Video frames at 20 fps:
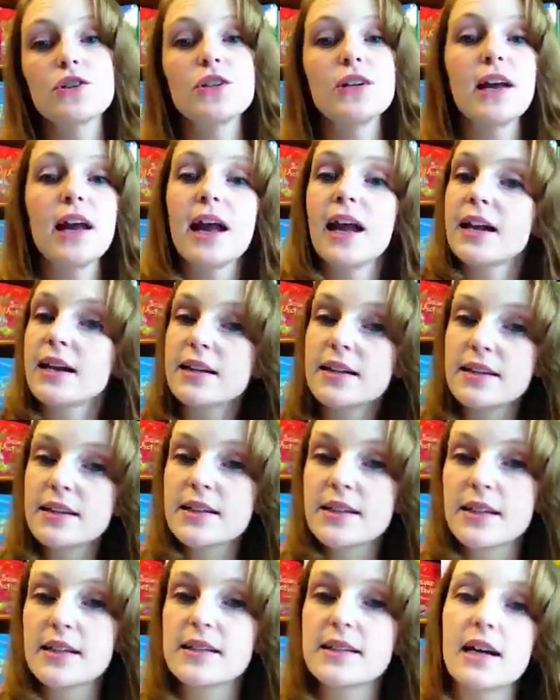She hated to
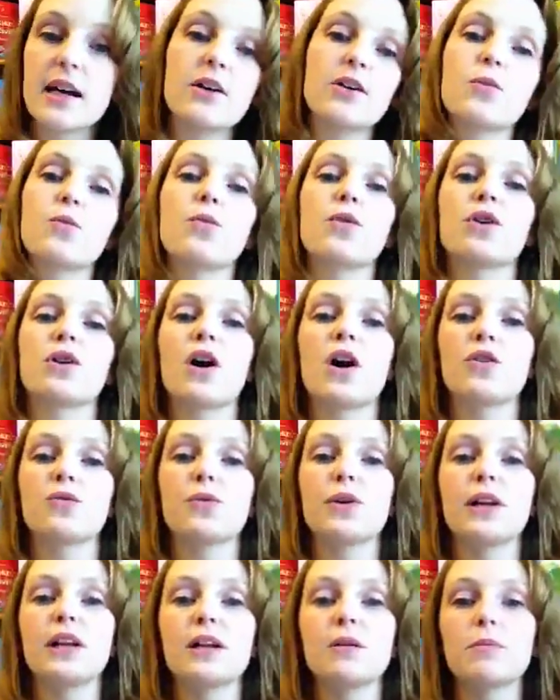sit down and work on
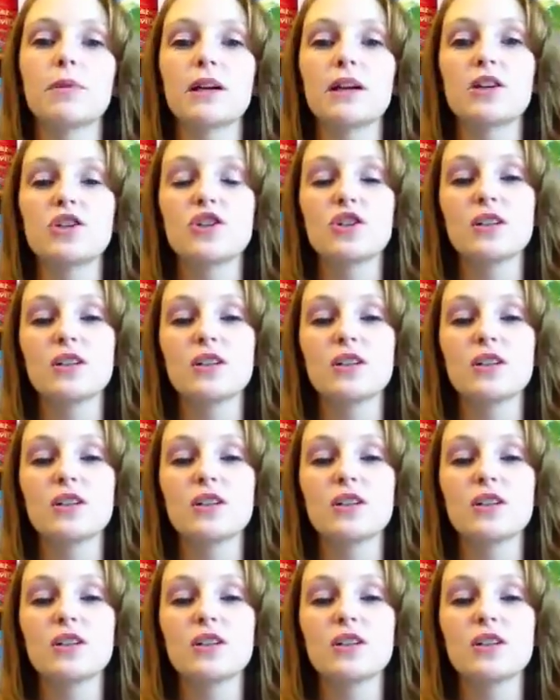reading because